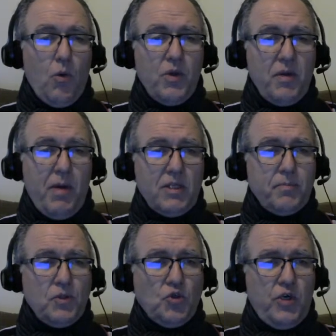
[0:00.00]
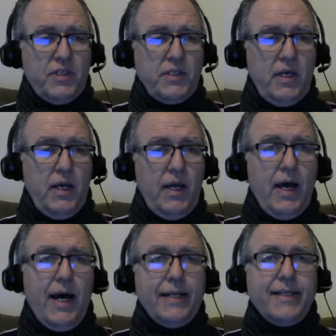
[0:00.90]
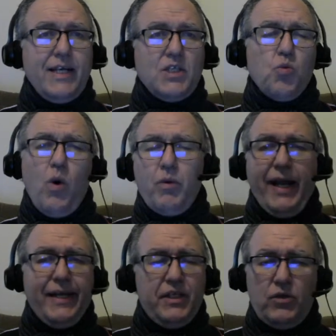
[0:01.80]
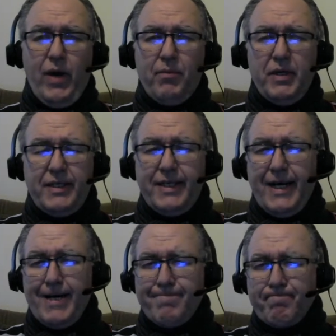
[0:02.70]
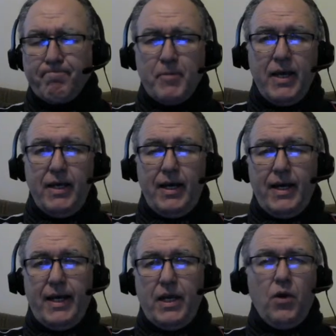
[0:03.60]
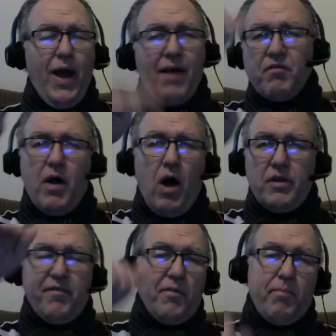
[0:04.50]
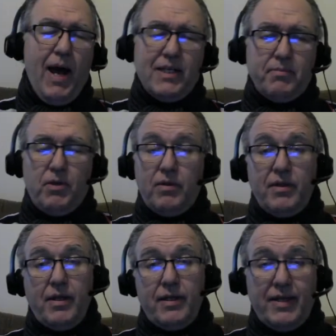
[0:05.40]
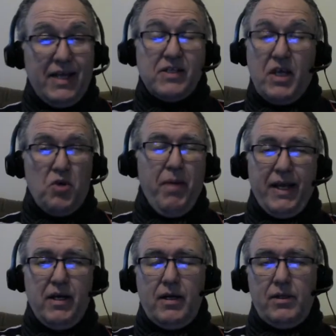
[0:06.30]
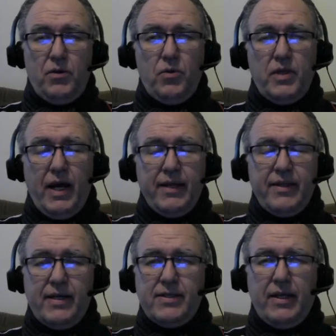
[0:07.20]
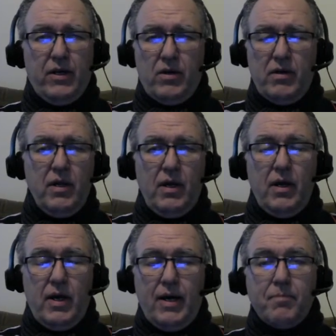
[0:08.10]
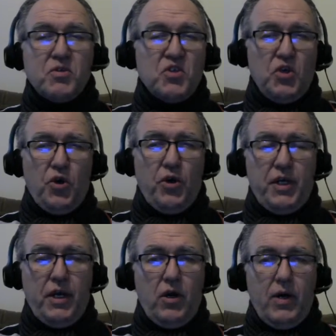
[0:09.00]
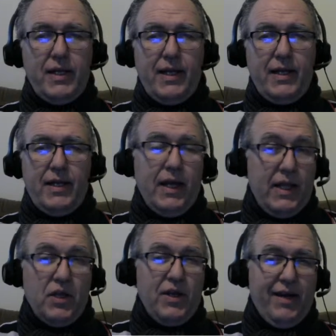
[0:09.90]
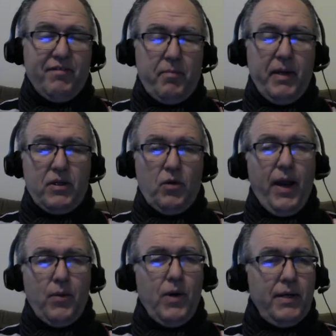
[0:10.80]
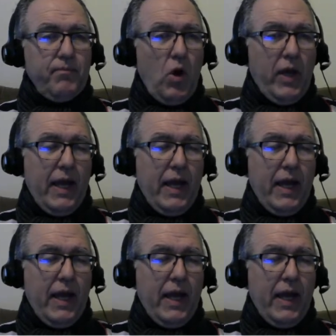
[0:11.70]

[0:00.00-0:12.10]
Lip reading: And, with a multiple choice test, what would I do? I would, have all different possible things that you might conclude, things that are absurd, and then you'd have to pick the right one.